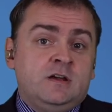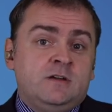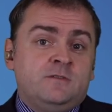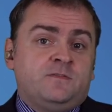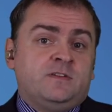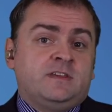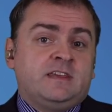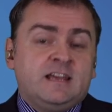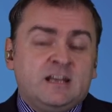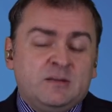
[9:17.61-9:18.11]

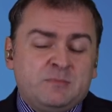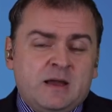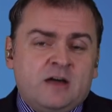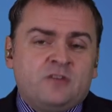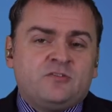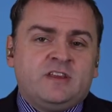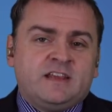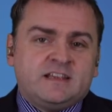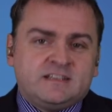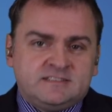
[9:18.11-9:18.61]
forget
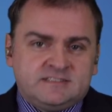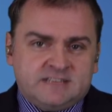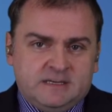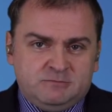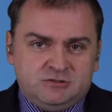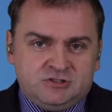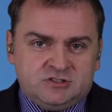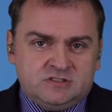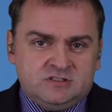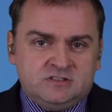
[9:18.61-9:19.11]
about the
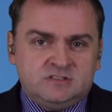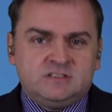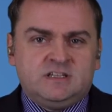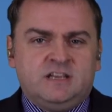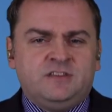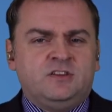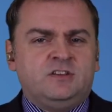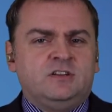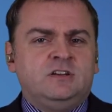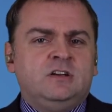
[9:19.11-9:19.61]
exceptions
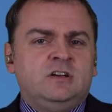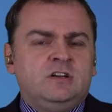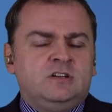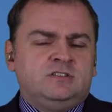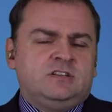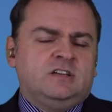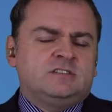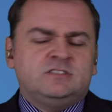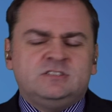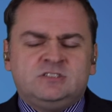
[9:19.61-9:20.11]
and the
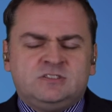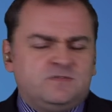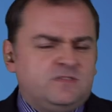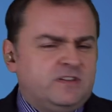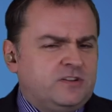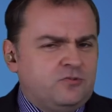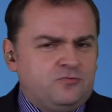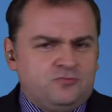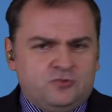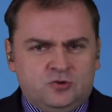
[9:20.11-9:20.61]
dozens of
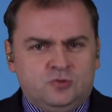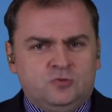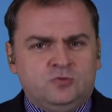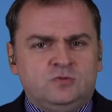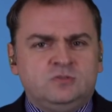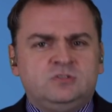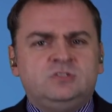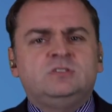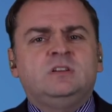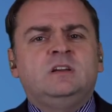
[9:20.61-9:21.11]
little
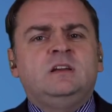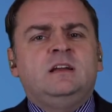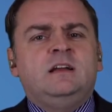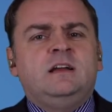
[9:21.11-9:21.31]
rules